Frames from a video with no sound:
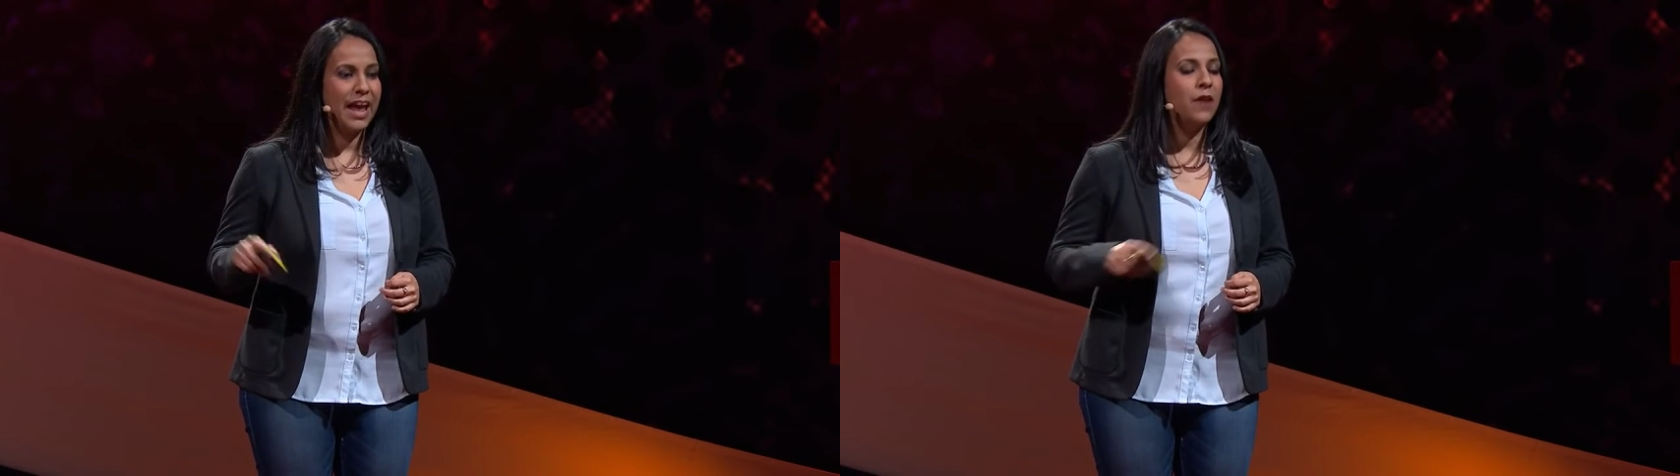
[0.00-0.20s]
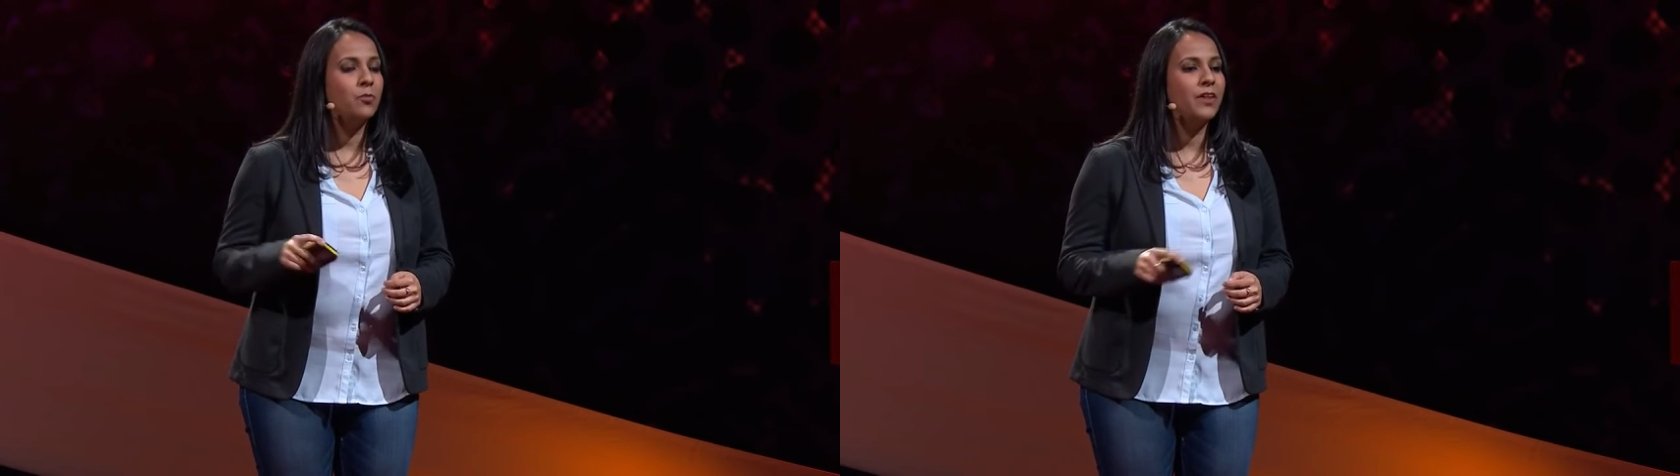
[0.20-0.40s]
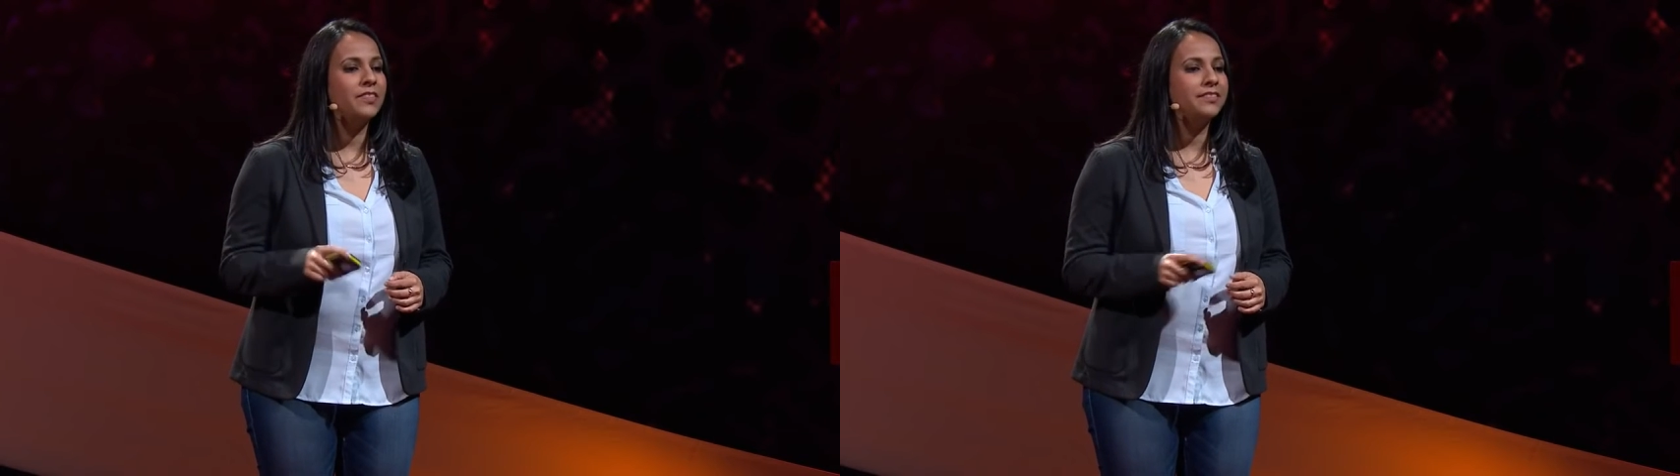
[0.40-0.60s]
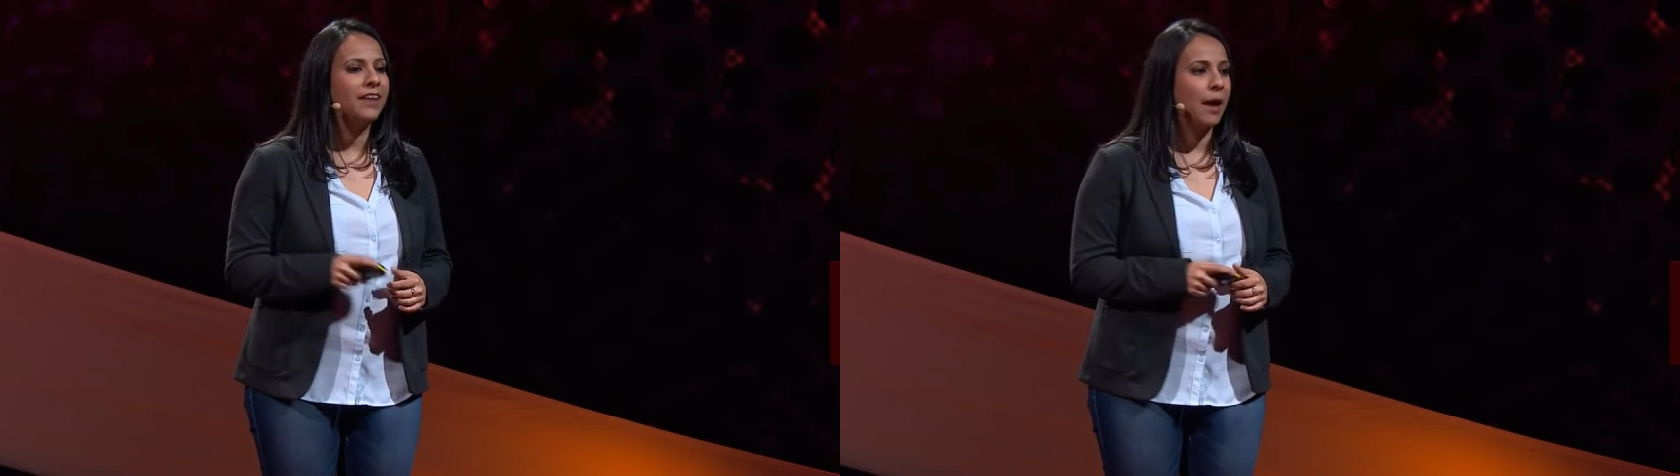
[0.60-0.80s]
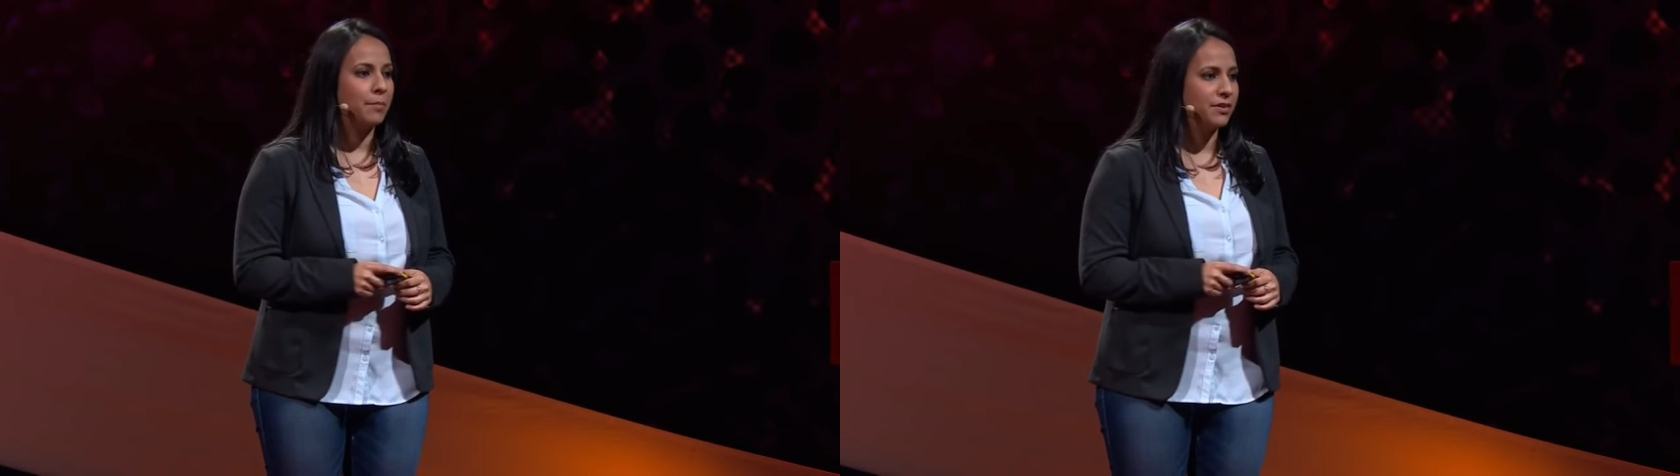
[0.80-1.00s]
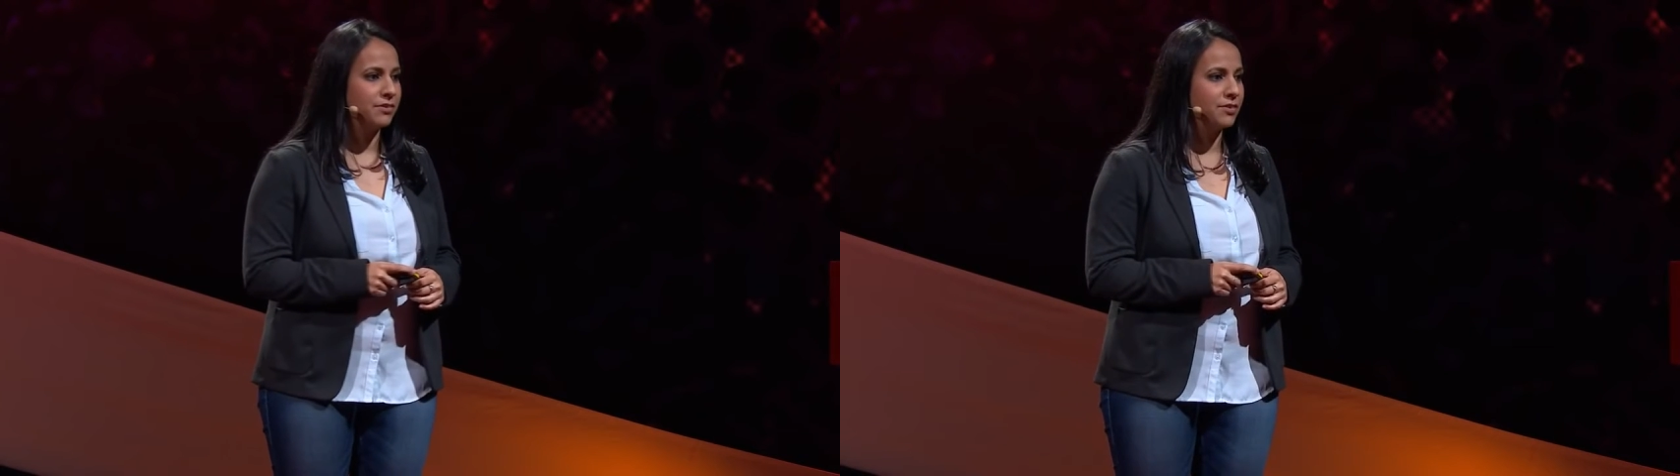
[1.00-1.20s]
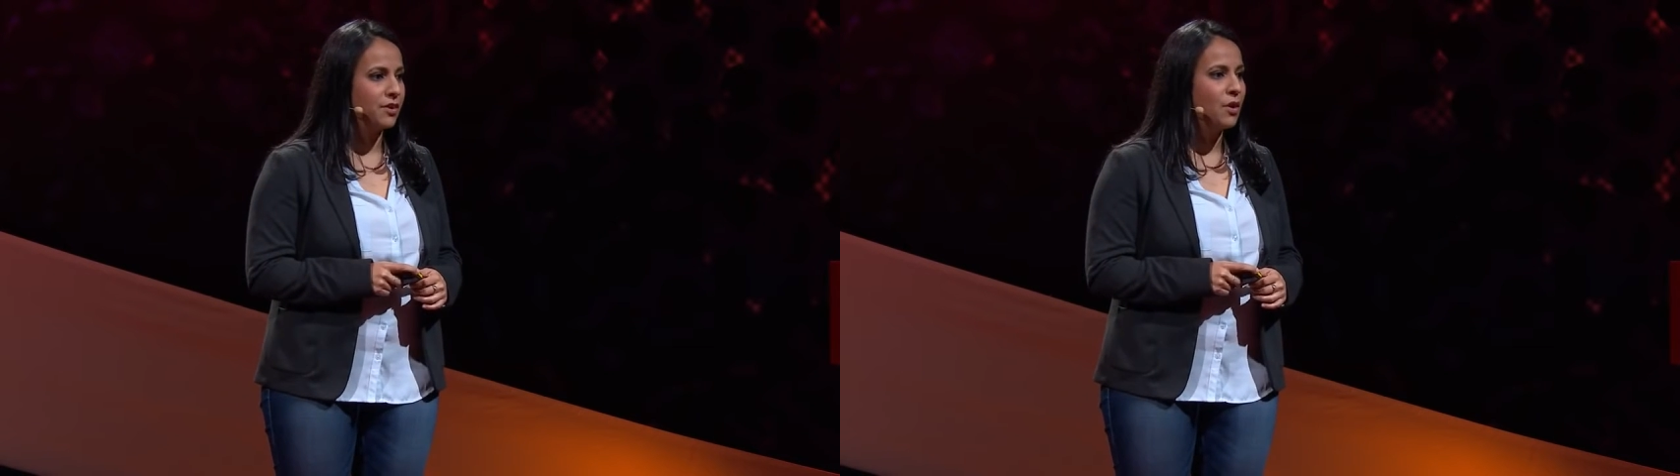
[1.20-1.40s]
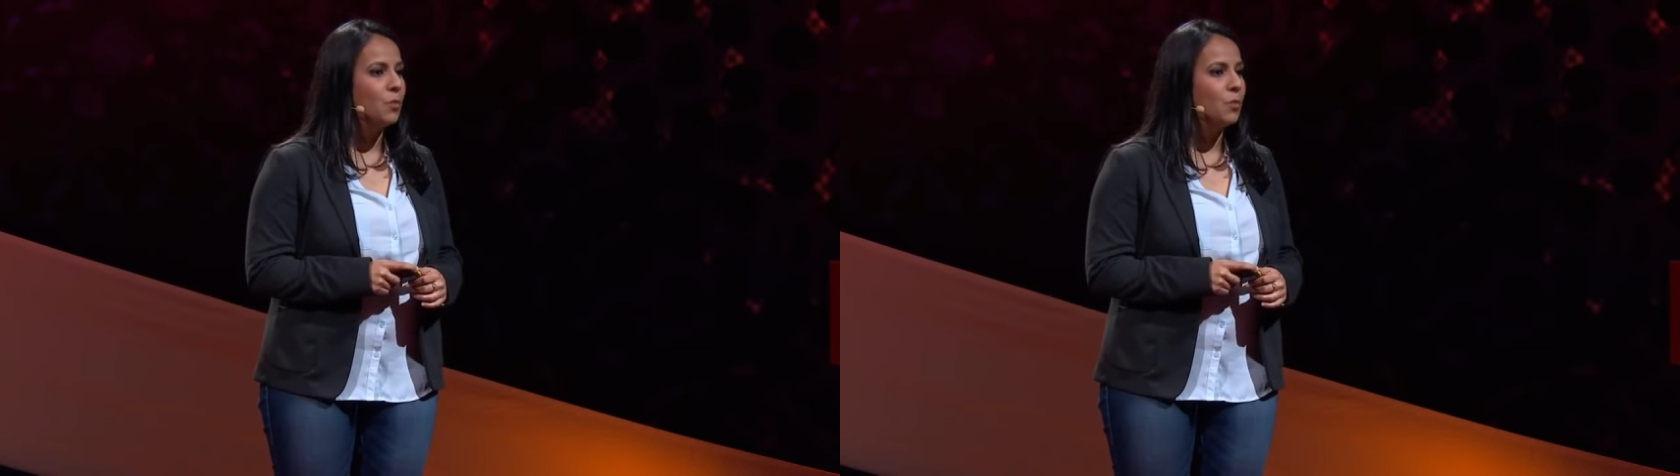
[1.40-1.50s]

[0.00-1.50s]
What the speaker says: And when this happens,